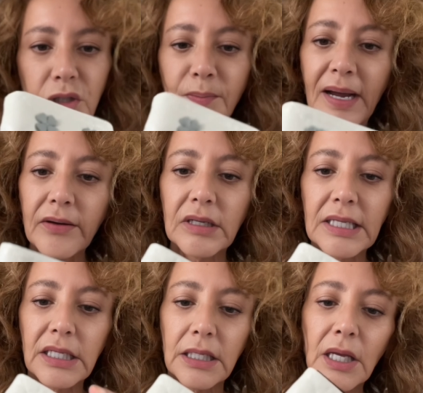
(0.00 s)

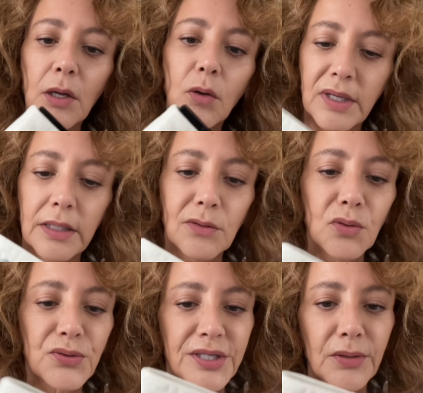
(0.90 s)
apparently can
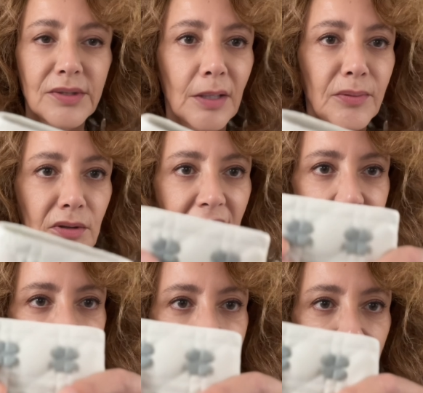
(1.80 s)
also double as
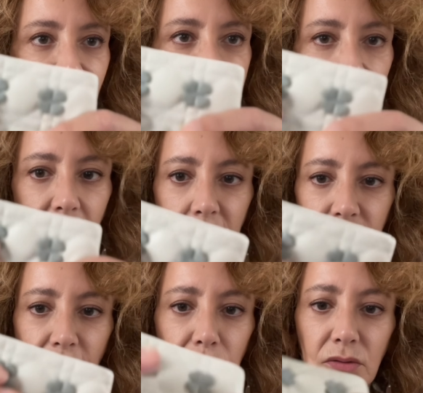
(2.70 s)
a credit card
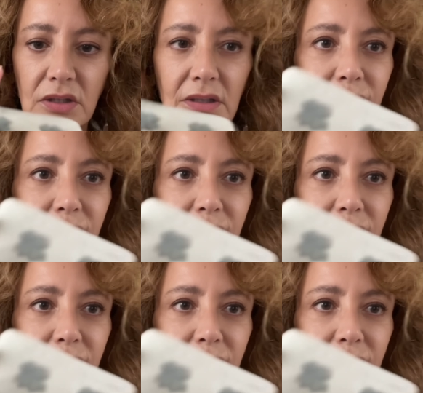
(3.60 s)
holder.